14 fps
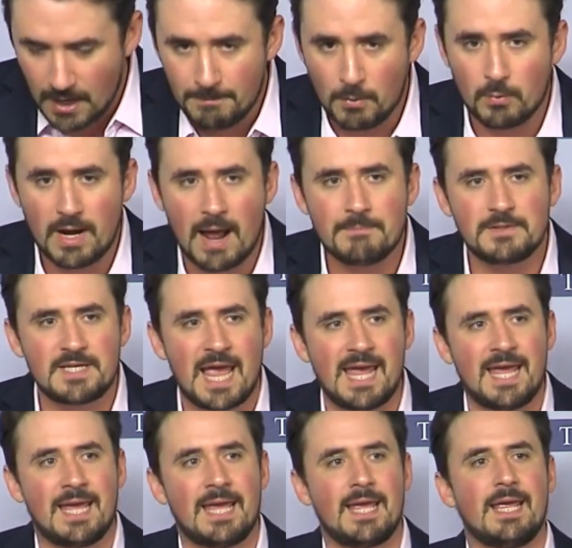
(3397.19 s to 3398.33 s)
but what I'm
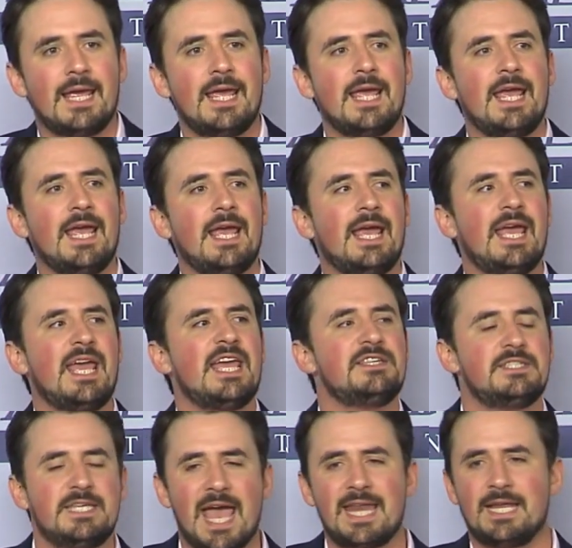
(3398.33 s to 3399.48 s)
saying is
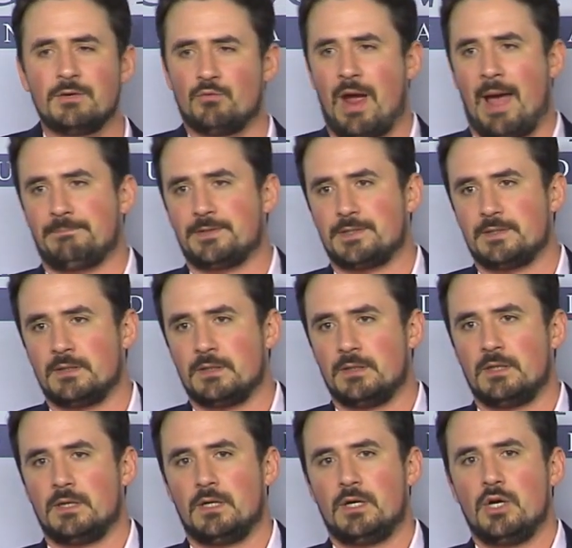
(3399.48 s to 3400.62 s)
getting reps.
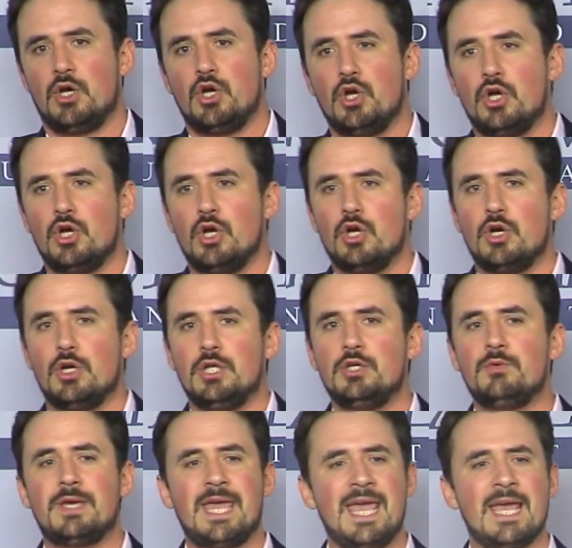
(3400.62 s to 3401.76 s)

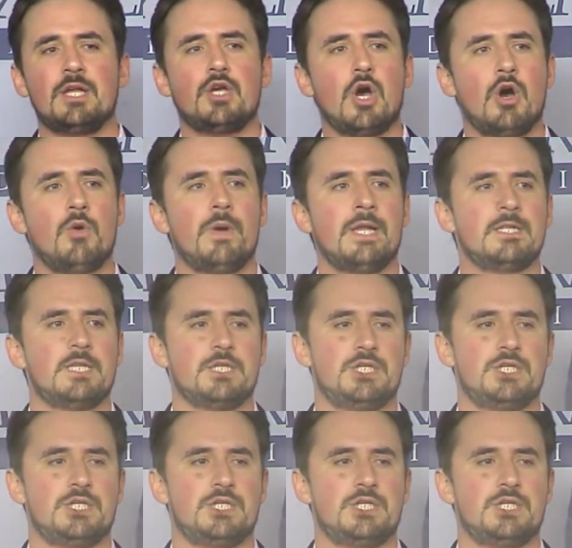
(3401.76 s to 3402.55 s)
You can't go into the